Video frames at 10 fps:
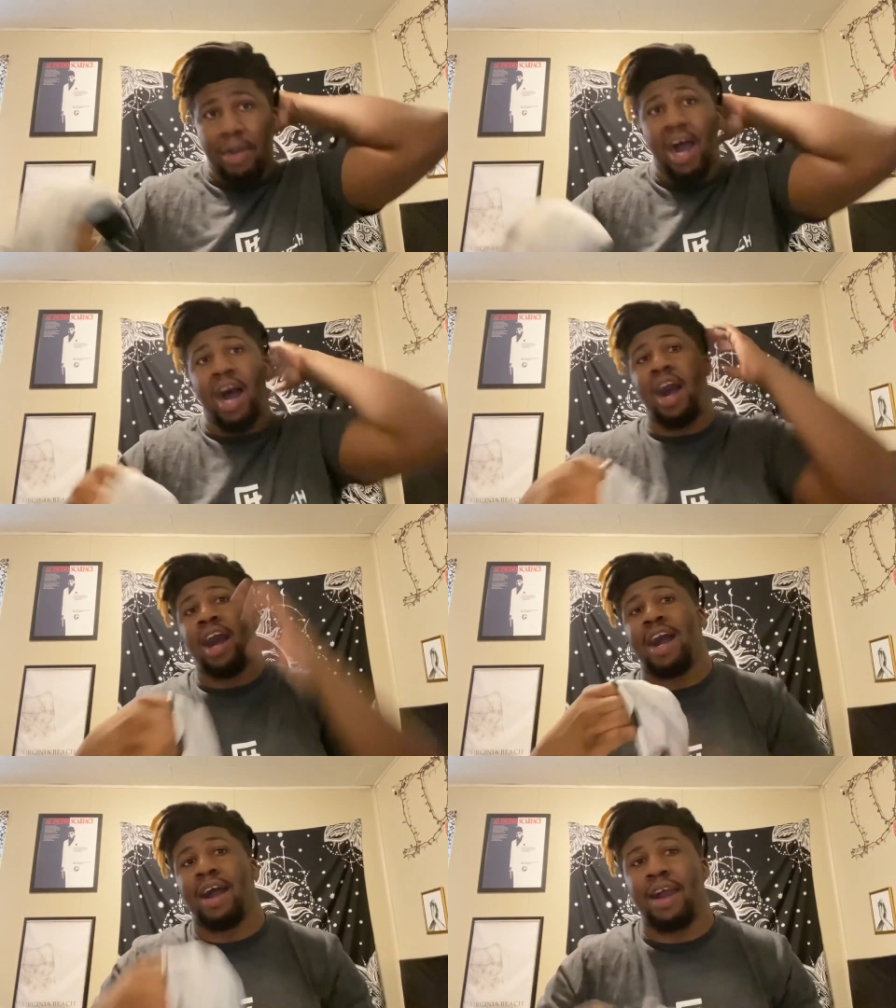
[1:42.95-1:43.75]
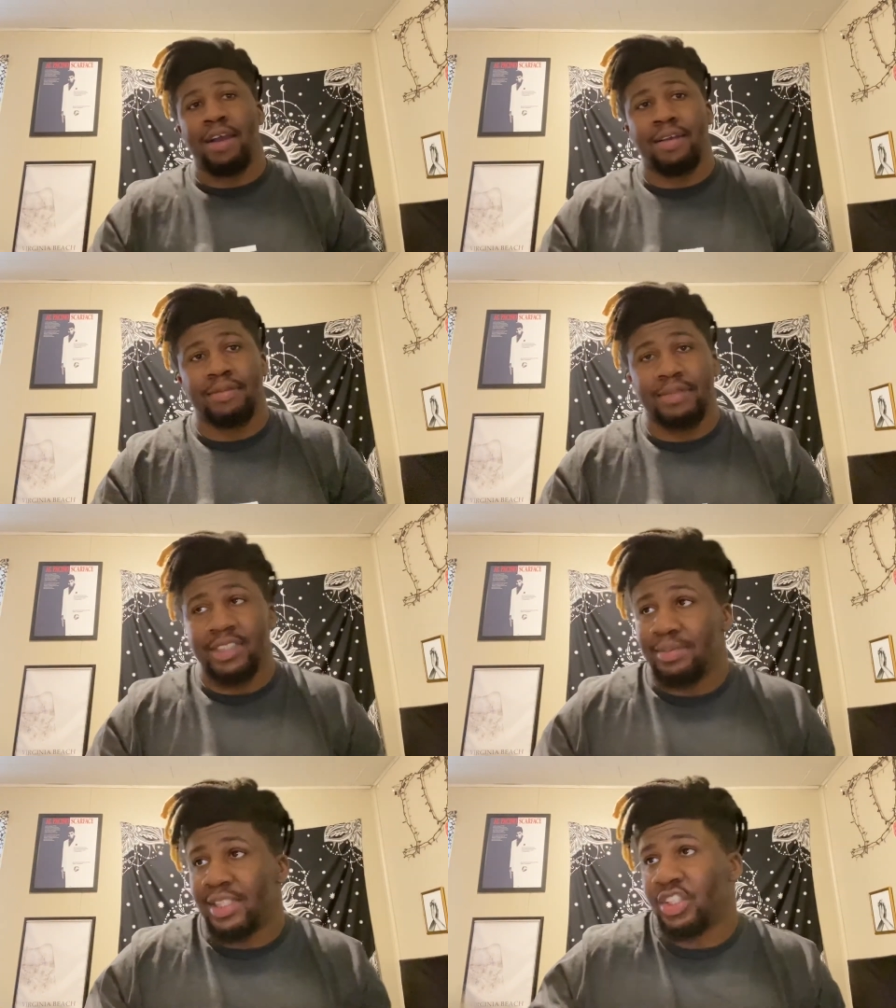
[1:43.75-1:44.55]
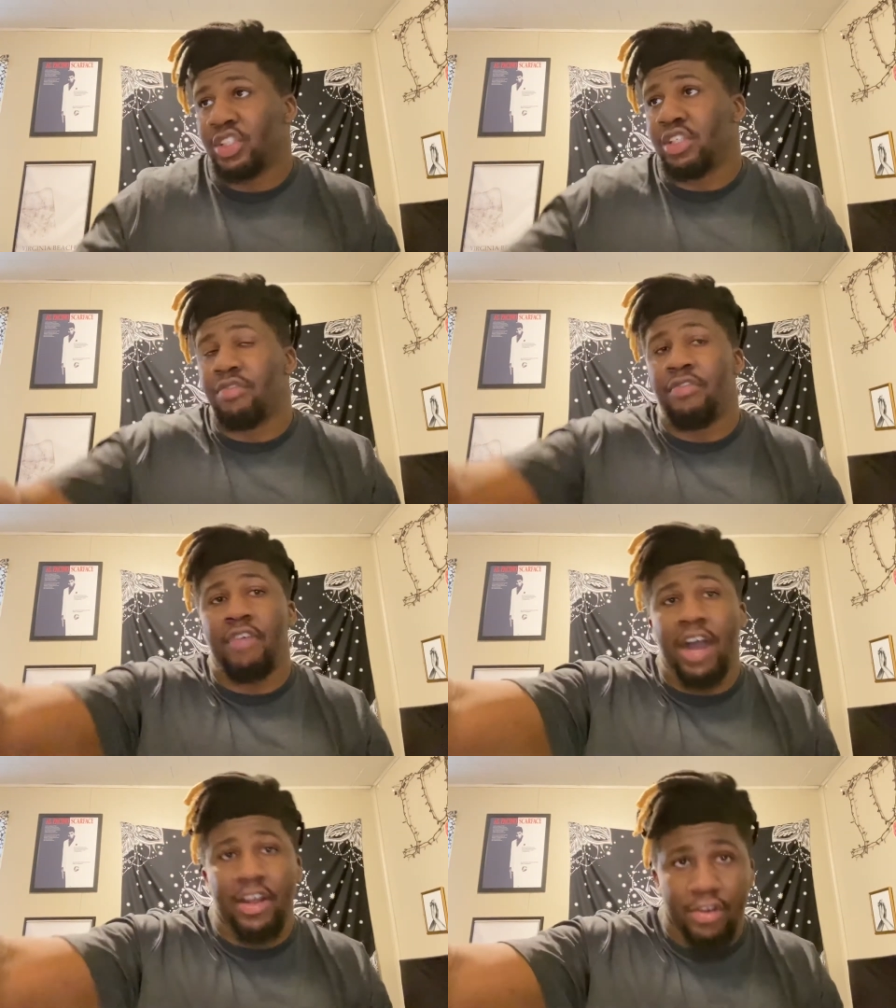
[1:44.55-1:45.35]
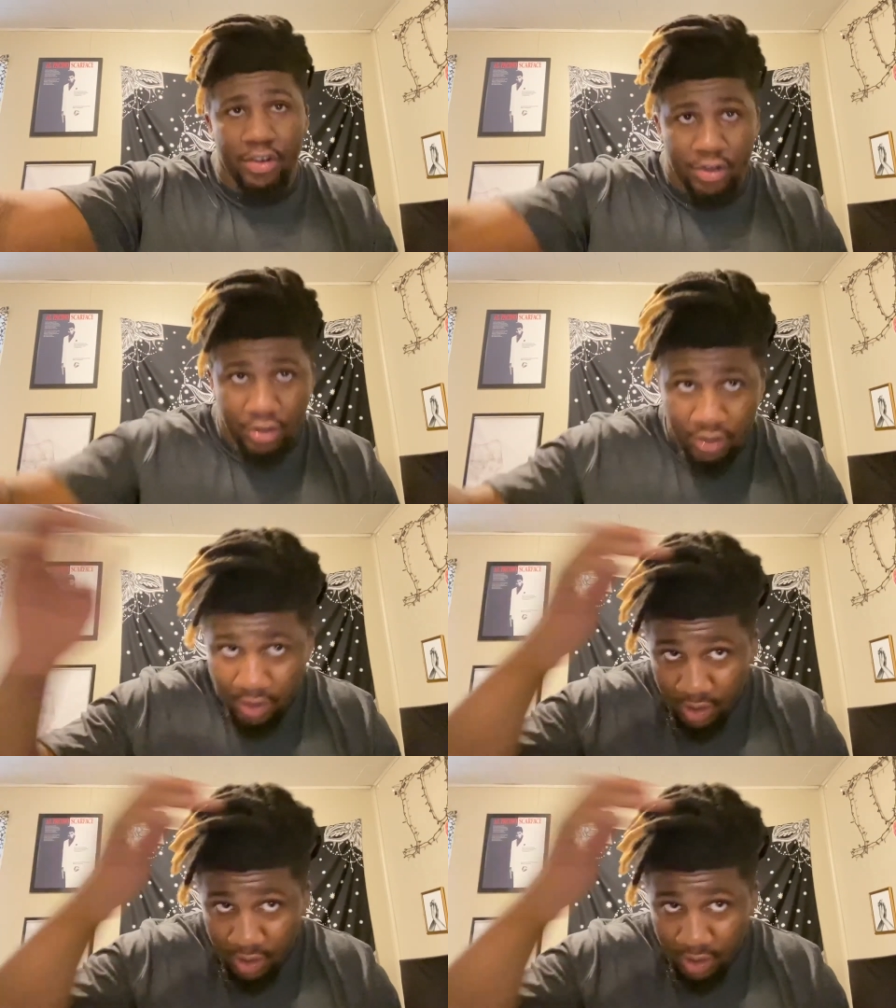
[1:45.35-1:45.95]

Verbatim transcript: Bong, it's my shit look fire.